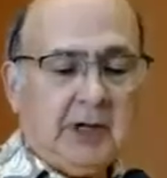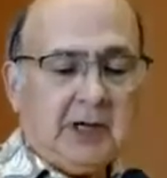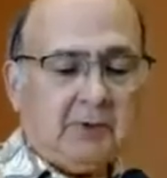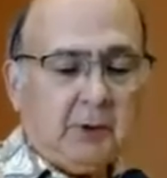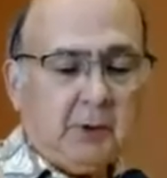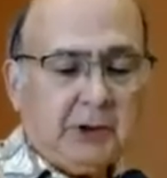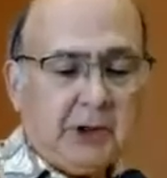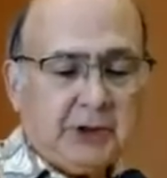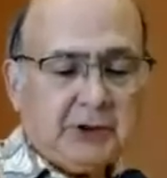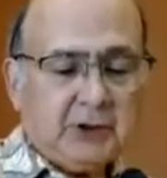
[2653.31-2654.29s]
Everyone
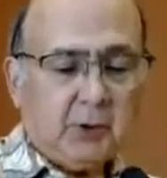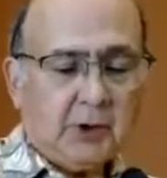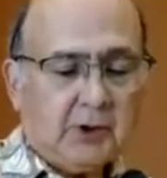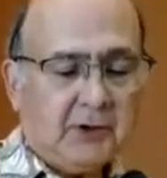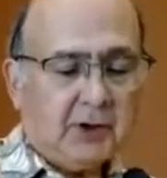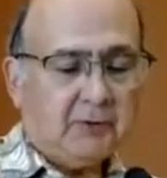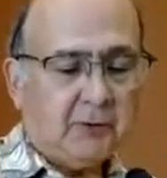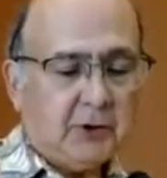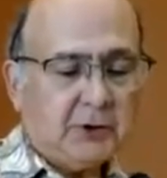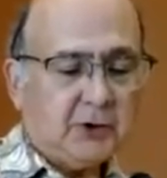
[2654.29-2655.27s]
gets to wear their
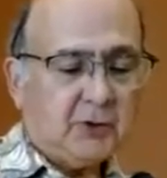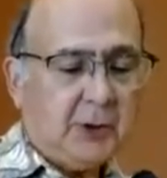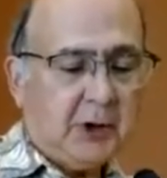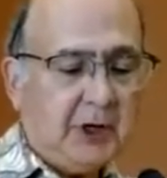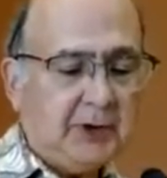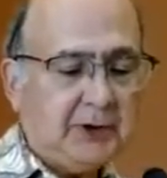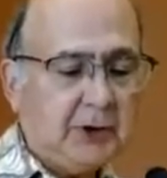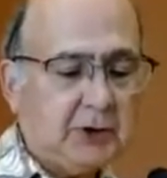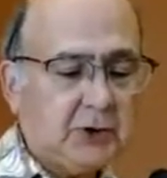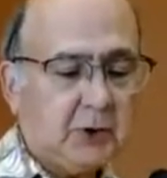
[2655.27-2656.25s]
version of
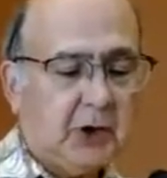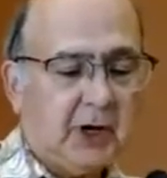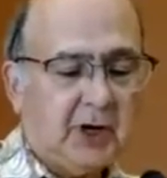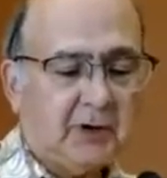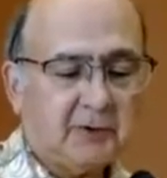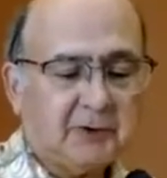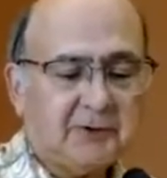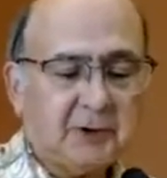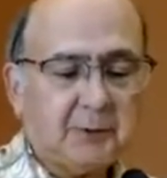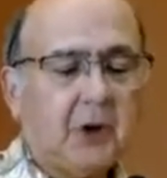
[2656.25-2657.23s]
politics or law or
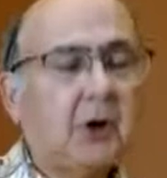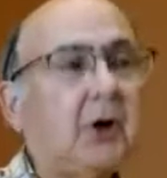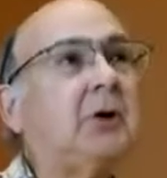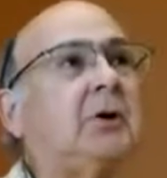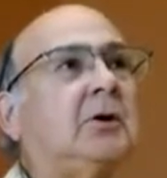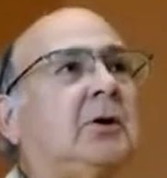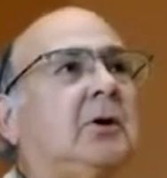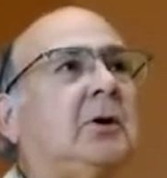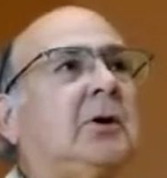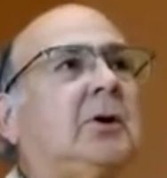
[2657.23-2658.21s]
football
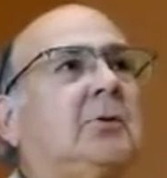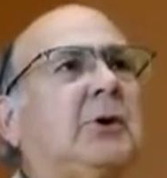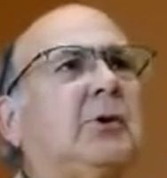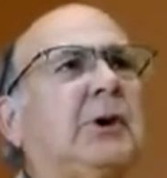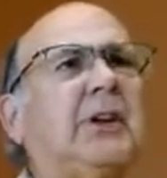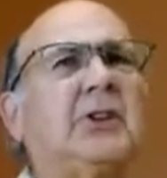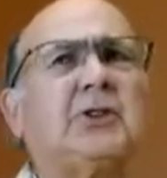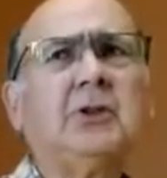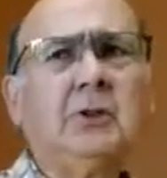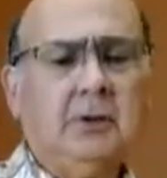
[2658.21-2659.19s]

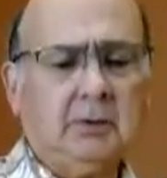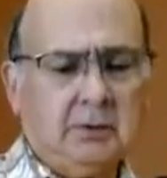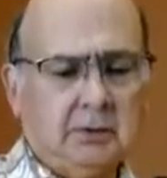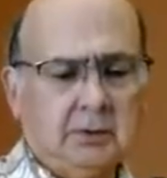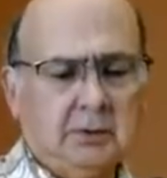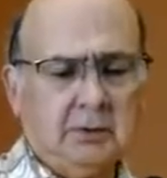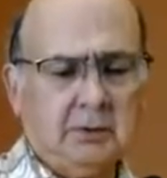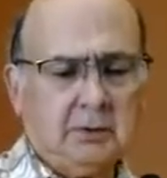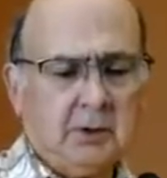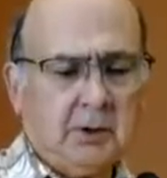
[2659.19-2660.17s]
religion?
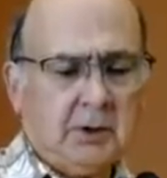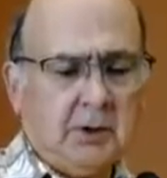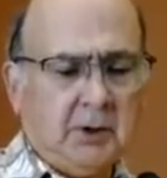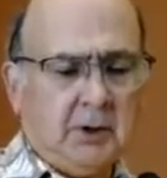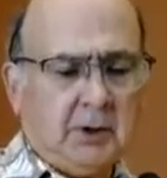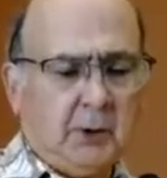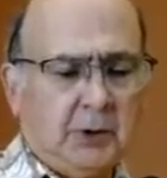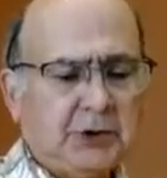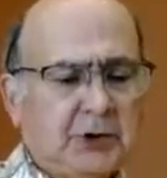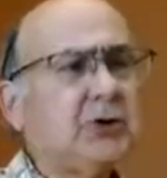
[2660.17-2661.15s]

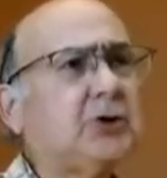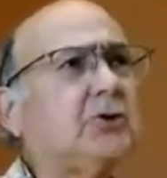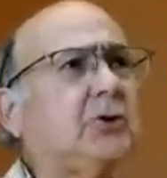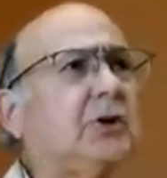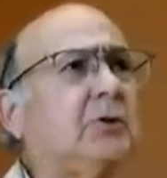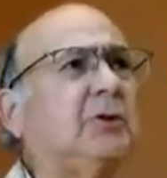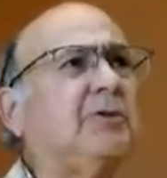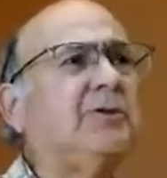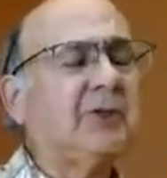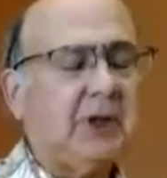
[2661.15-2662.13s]
Was he just trying to be
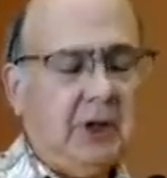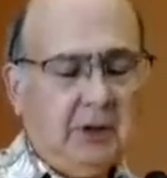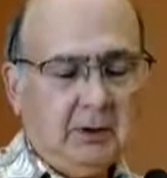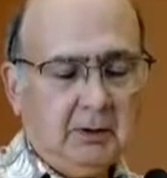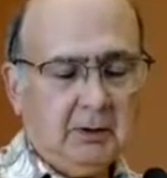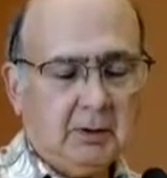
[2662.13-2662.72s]
funny?